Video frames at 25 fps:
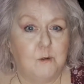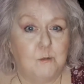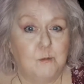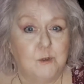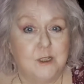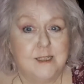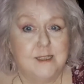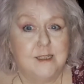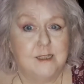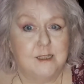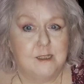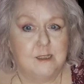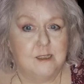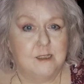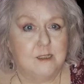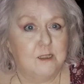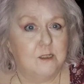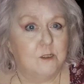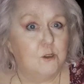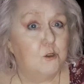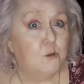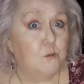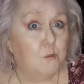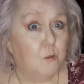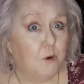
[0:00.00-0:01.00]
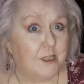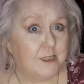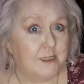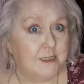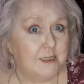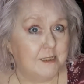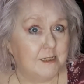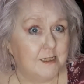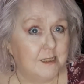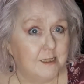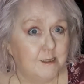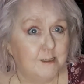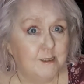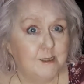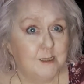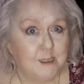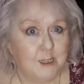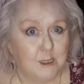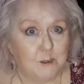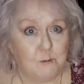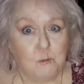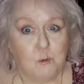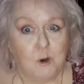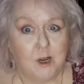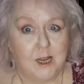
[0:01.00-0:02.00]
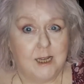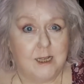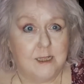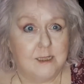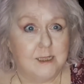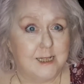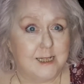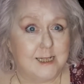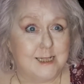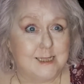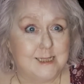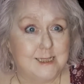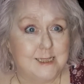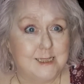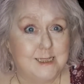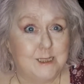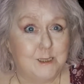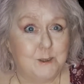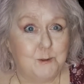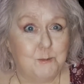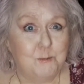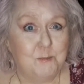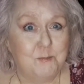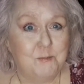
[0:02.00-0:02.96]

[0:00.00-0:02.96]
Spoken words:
with who won it and why I liked it.